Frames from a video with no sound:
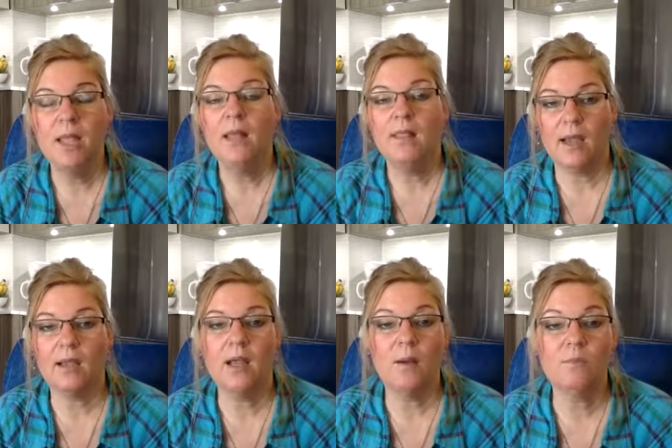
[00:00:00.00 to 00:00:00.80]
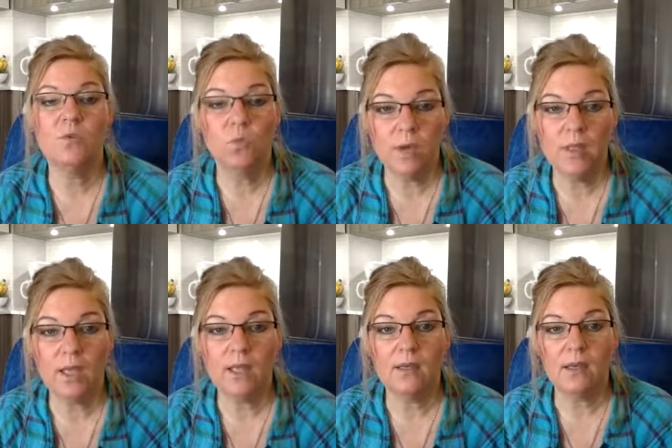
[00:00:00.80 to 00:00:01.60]
that comes with
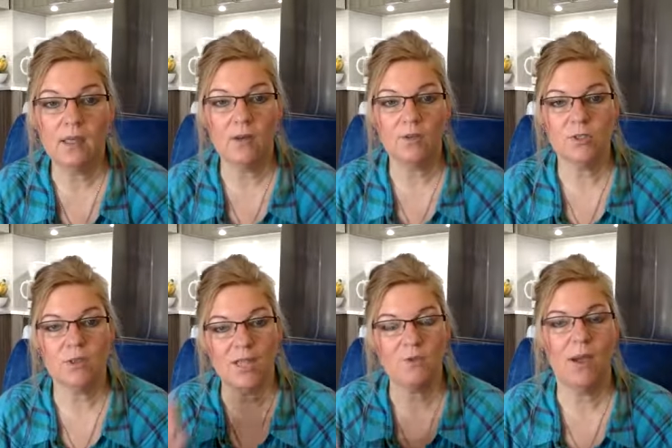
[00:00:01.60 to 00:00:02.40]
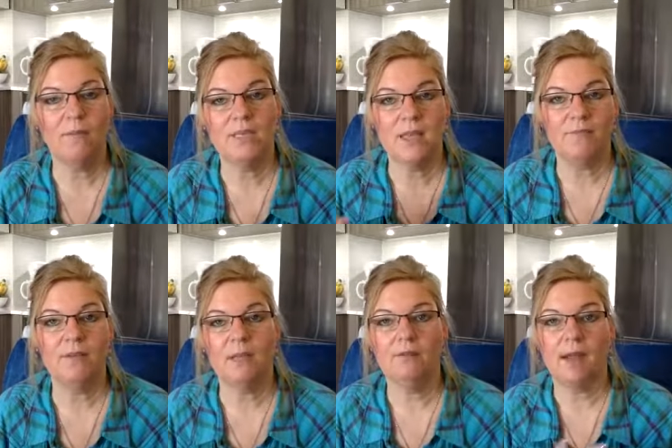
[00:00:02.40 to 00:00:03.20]
it, you know. So that's why I would
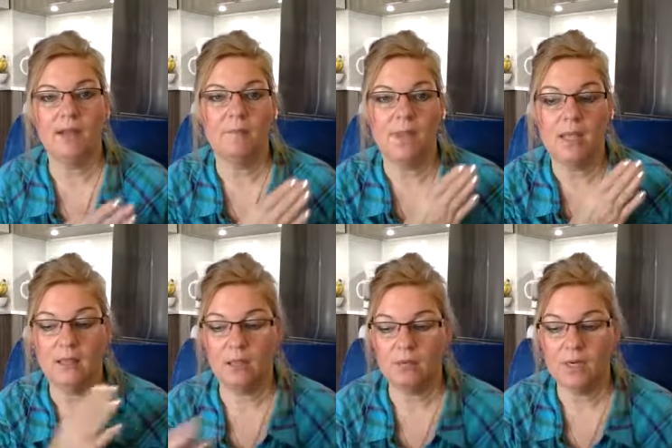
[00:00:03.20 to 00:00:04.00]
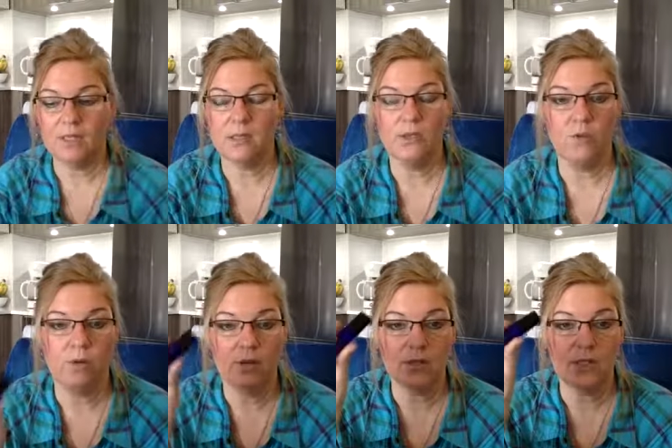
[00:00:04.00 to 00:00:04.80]
definitely recommend the three essential
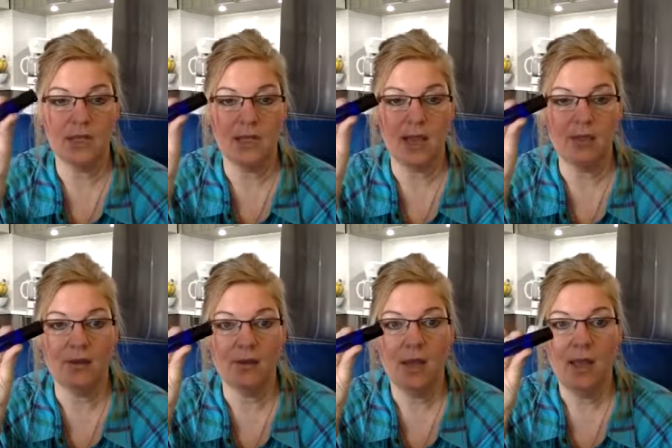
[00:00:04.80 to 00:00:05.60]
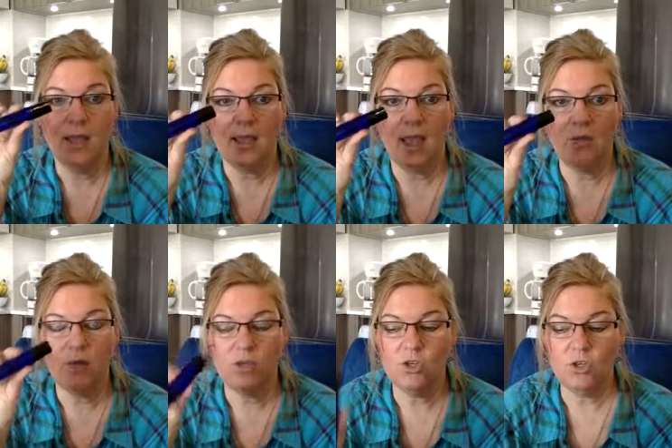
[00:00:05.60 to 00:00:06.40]
oils together. Again, when
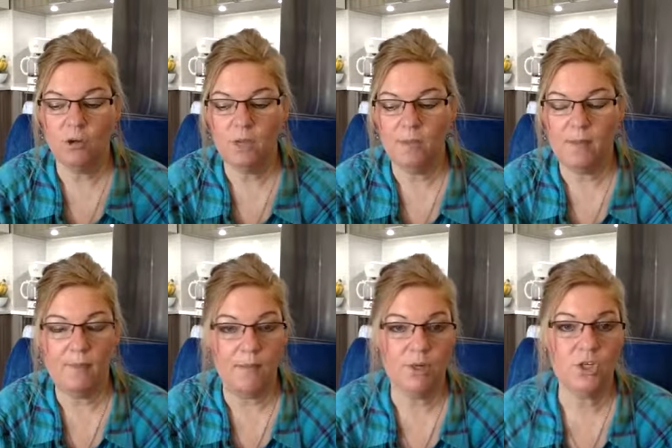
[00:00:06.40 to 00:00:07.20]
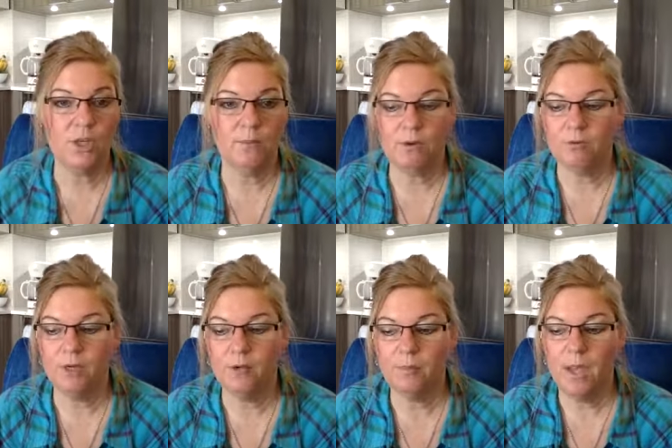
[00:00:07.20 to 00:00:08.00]
you join my membership
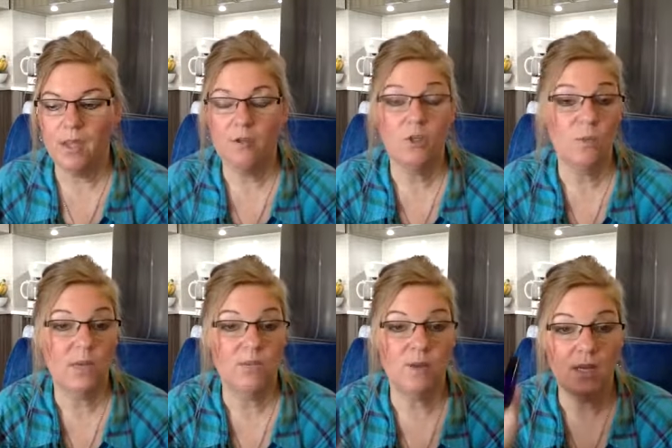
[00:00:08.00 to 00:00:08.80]
group, there's ways for you to